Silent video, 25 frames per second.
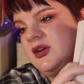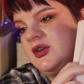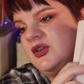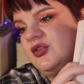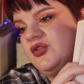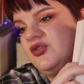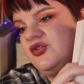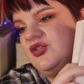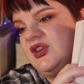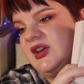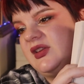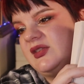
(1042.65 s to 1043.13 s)

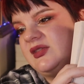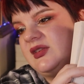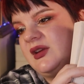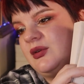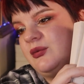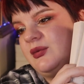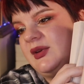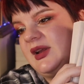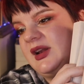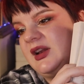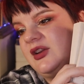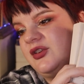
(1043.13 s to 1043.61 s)
shit
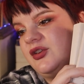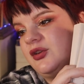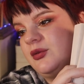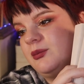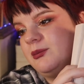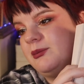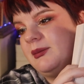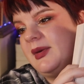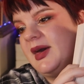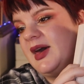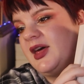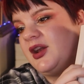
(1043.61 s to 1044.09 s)
that really
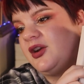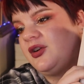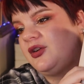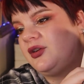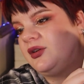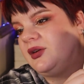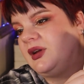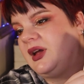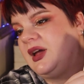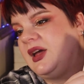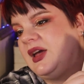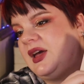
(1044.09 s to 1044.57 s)
don't
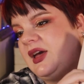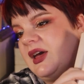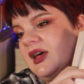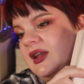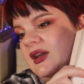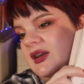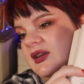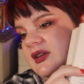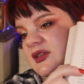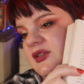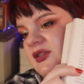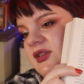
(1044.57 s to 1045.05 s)
matter,
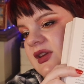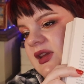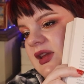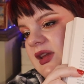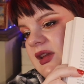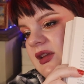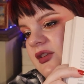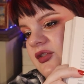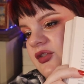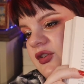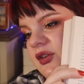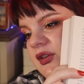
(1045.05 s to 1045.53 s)
and
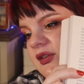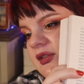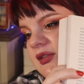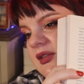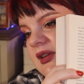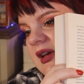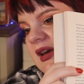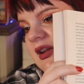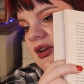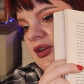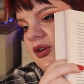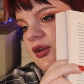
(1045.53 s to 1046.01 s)
she
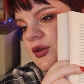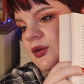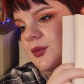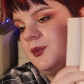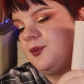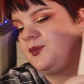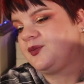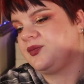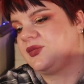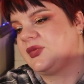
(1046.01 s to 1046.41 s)
just, I don't know.